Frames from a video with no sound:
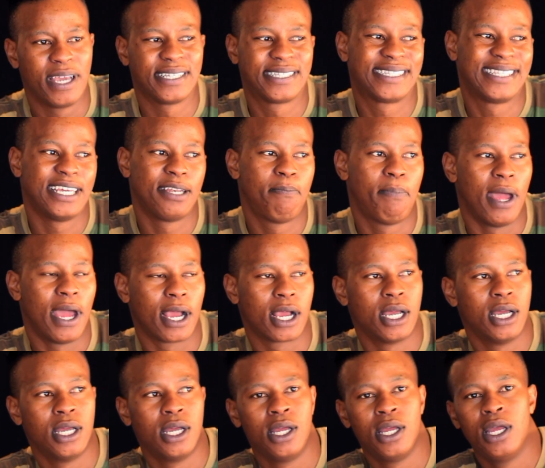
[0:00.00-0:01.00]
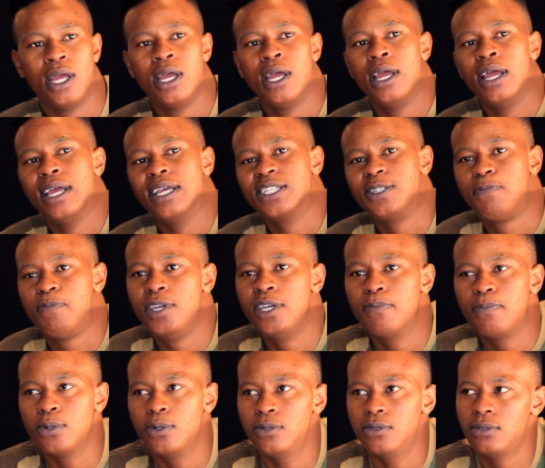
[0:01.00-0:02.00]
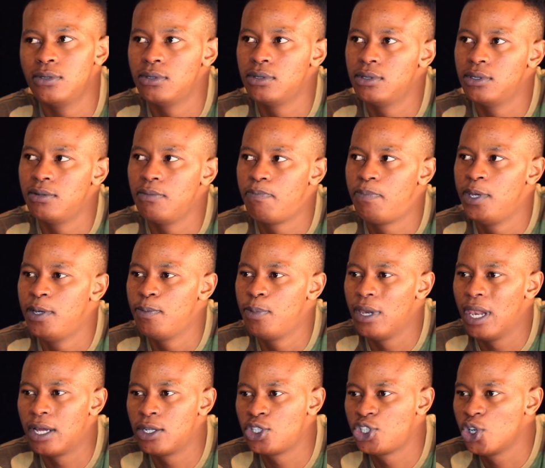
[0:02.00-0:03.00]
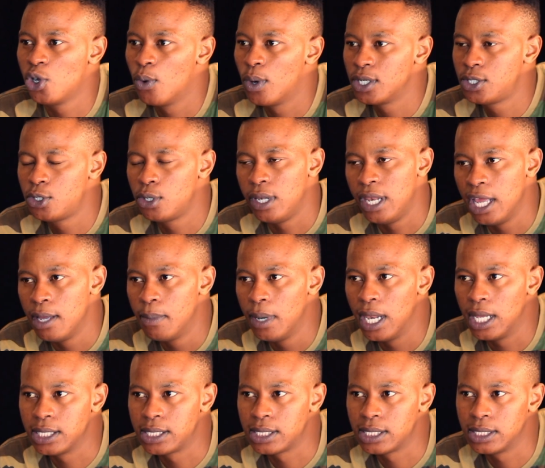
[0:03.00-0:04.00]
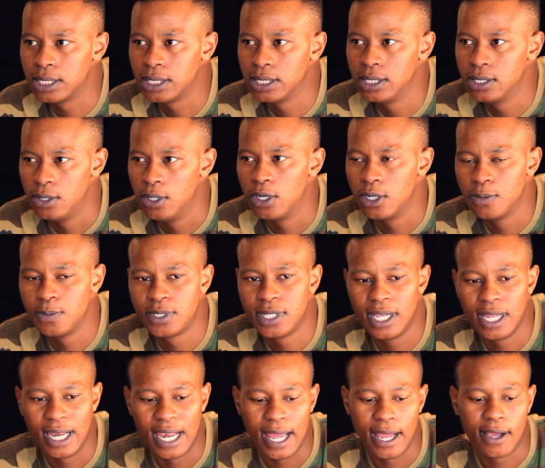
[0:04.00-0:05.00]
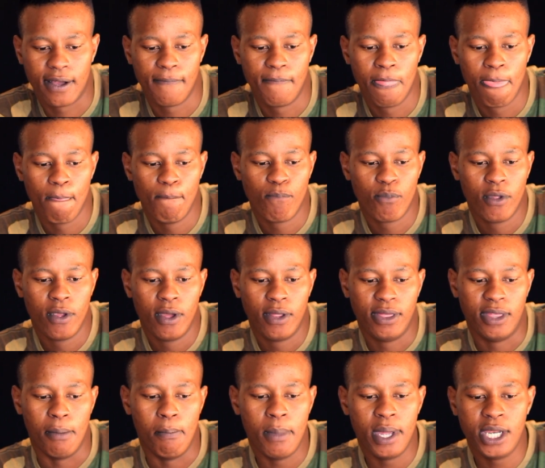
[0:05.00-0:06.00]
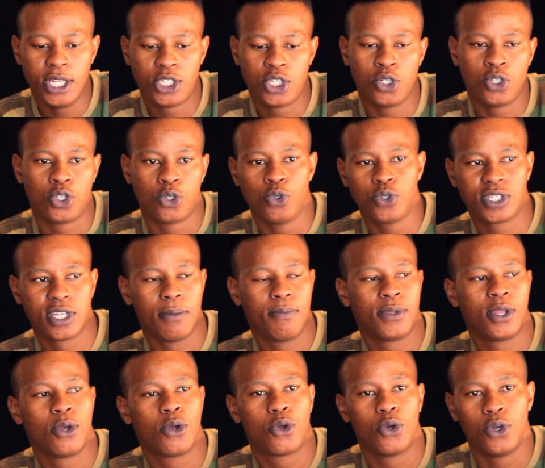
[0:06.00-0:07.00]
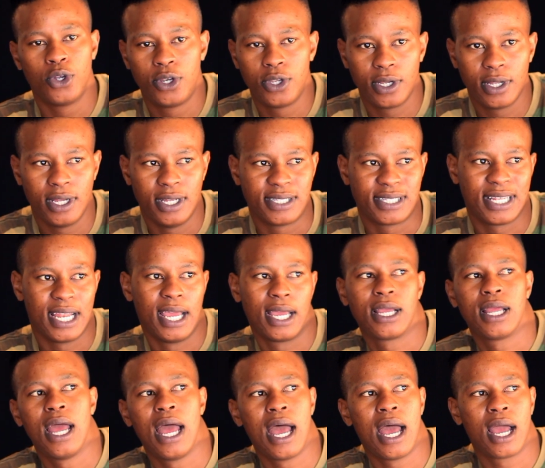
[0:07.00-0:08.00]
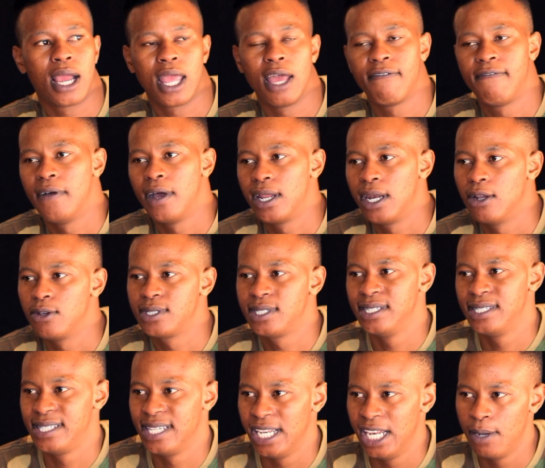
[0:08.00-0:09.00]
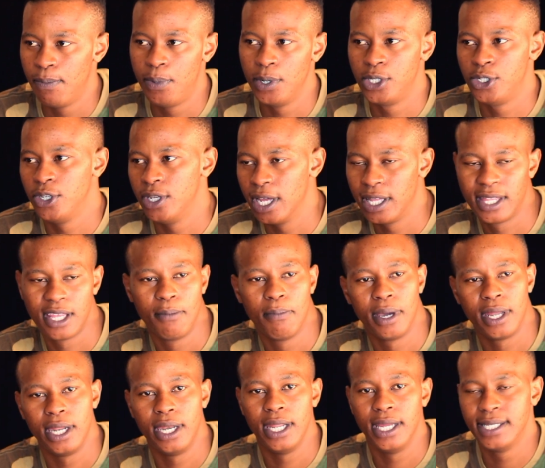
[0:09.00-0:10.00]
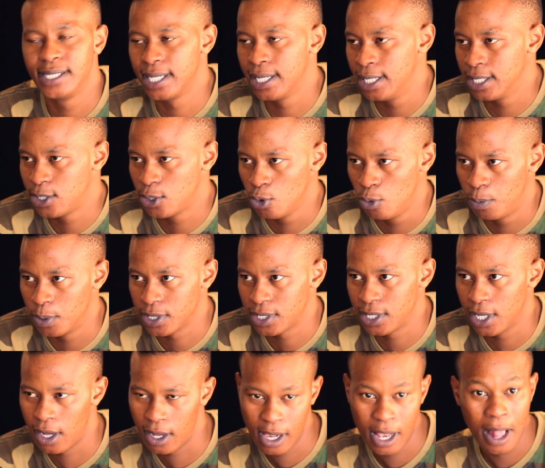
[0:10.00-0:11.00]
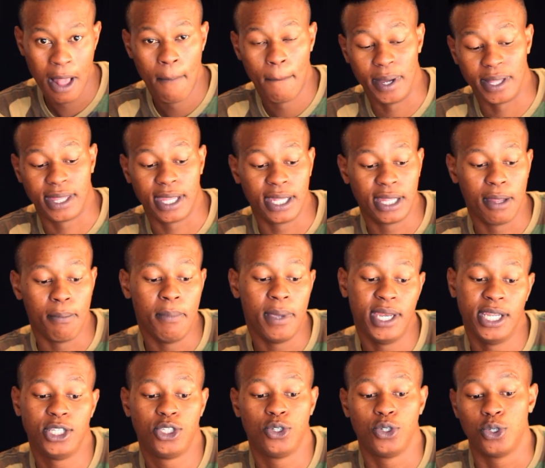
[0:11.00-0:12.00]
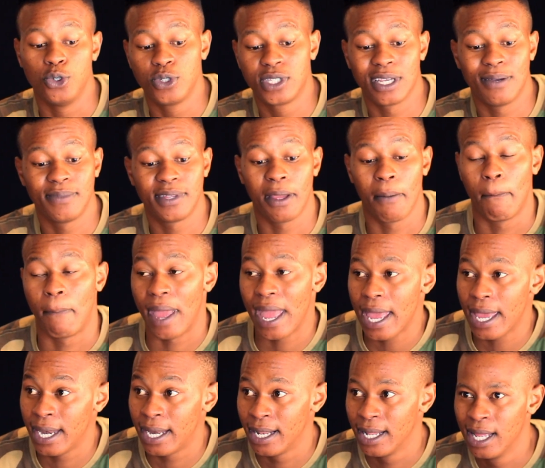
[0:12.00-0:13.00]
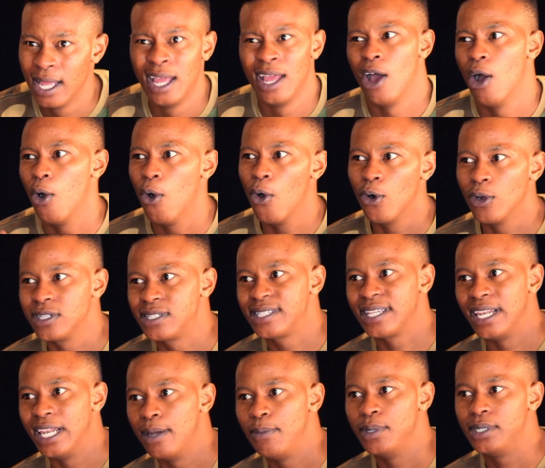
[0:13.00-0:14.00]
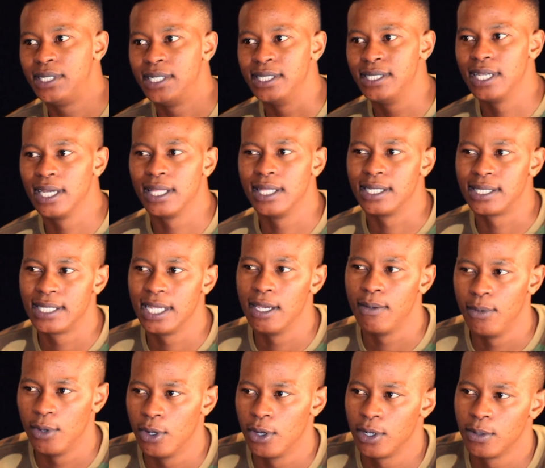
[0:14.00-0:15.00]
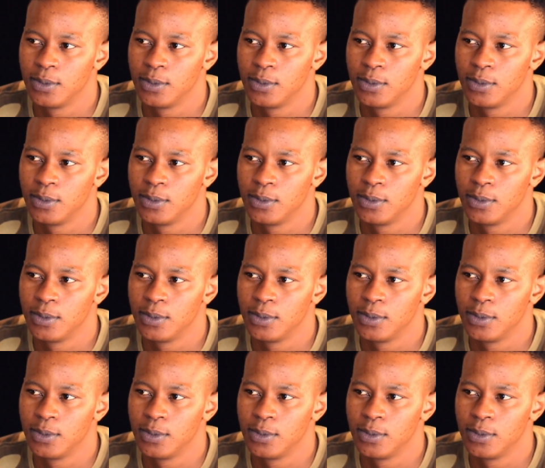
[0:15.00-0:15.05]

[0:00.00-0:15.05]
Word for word: Biggest setback is people people aren't sure what to label us. You know what I'm saying? Like minute you do something good, it's like, ah, they're fine, I'll see celebrity, nothing but an internet superstar. But then the minute you do something bad, all celebrities are the same, you